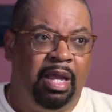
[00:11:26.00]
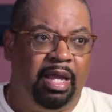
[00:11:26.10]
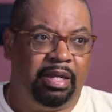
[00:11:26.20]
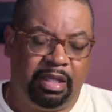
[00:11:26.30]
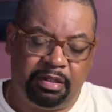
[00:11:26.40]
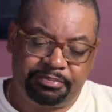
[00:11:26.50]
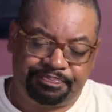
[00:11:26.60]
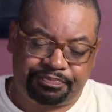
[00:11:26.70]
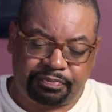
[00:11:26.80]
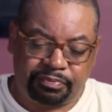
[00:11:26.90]
And then
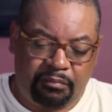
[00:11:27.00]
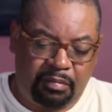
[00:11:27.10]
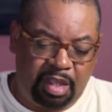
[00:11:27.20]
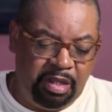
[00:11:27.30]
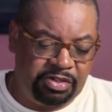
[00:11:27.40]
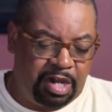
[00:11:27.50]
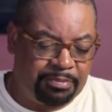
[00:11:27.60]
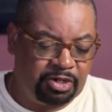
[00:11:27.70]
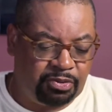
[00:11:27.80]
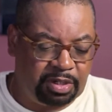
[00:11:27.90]
in
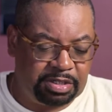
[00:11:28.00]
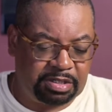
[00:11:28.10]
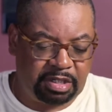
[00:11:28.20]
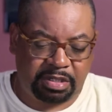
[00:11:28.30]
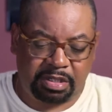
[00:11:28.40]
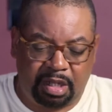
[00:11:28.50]
chapter 26,